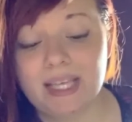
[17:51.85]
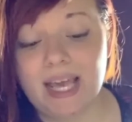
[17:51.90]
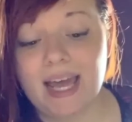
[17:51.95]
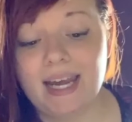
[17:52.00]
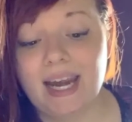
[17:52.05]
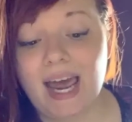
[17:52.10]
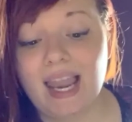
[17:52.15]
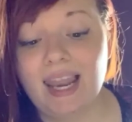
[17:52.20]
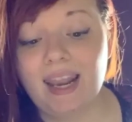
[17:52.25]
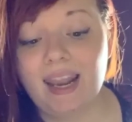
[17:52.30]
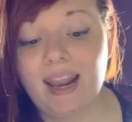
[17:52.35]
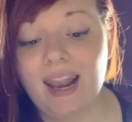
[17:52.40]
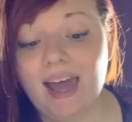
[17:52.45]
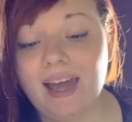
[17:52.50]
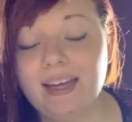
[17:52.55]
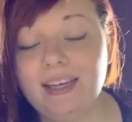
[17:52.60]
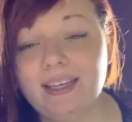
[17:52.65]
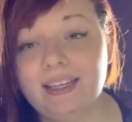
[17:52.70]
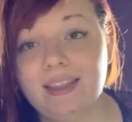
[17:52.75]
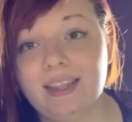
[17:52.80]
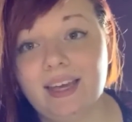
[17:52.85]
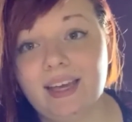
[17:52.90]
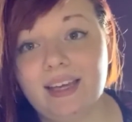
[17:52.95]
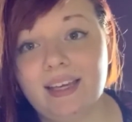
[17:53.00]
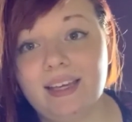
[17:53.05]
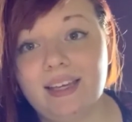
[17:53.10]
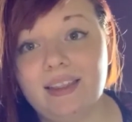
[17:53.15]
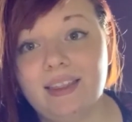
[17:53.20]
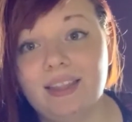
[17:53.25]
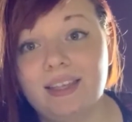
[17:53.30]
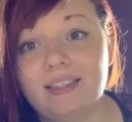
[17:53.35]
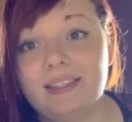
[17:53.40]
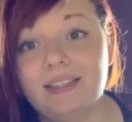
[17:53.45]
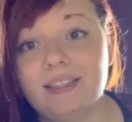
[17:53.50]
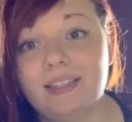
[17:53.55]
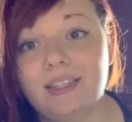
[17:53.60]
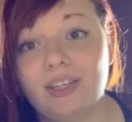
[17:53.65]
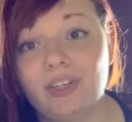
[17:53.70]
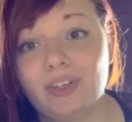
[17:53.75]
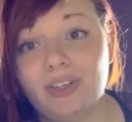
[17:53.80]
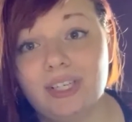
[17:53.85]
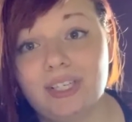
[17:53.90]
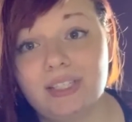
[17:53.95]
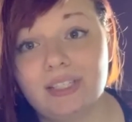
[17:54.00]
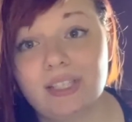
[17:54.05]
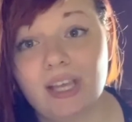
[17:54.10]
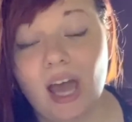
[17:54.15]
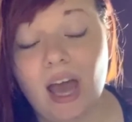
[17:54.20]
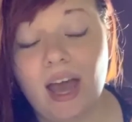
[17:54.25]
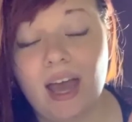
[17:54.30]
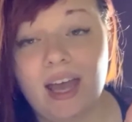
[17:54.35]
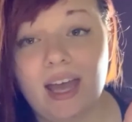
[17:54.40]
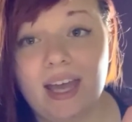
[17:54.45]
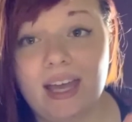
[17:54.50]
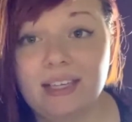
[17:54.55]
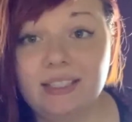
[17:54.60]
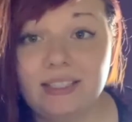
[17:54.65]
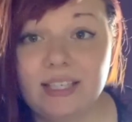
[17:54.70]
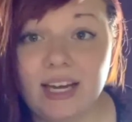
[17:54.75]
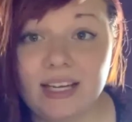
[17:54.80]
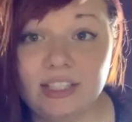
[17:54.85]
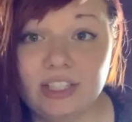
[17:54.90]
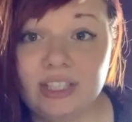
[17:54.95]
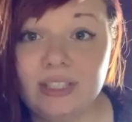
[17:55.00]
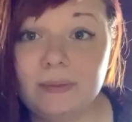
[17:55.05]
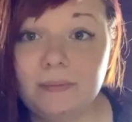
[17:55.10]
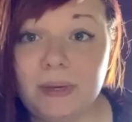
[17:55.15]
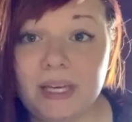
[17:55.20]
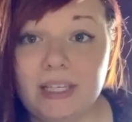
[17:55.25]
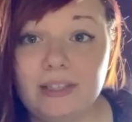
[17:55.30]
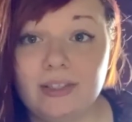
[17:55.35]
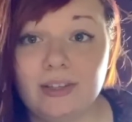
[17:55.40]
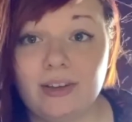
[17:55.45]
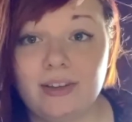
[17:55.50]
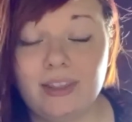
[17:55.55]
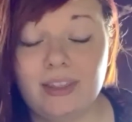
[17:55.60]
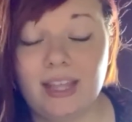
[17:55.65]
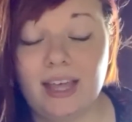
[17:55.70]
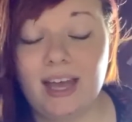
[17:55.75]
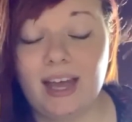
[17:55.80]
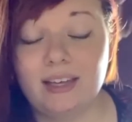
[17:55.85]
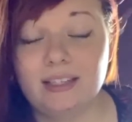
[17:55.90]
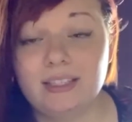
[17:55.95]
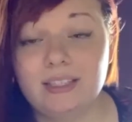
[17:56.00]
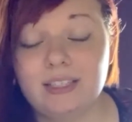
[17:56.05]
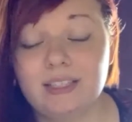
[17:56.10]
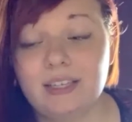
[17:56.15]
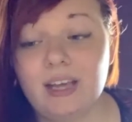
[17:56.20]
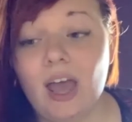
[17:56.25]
and I like that in this series it touches base on that,